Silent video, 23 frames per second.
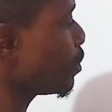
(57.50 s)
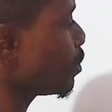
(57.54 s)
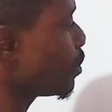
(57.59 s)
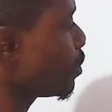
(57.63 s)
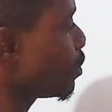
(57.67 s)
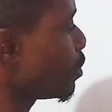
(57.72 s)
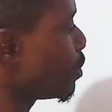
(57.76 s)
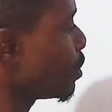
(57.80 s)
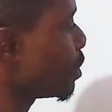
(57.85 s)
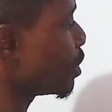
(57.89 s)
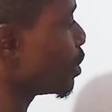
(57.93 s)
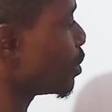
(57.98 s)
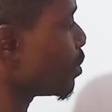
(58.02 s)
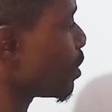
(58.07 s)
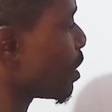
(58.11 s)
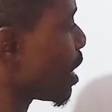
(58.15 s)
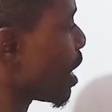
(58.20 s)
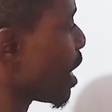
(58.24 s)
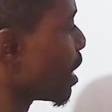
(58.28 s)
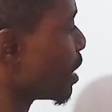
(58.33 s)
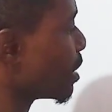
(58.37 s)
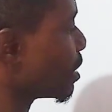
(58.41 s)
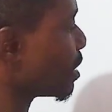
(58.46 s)
two raised to
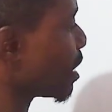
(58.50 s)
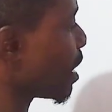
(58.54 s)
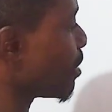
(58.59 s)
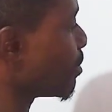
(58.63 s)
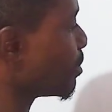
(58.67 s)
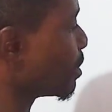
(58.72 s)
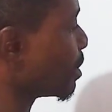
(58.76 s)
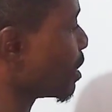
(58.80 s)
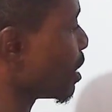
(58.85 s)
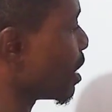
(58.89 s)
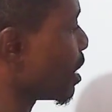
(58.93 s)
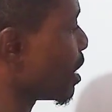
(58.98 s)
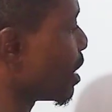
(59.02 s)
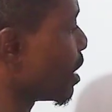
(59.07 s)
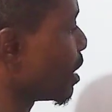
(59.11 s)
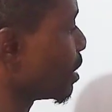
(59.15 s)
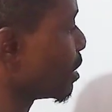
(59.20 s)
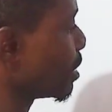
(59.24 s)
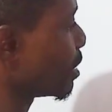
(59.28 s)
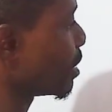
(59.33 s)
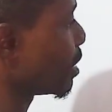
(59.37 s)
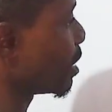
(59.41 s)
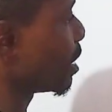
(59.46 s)
x times
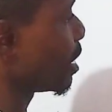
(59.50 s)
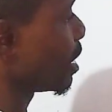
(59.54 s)
eight,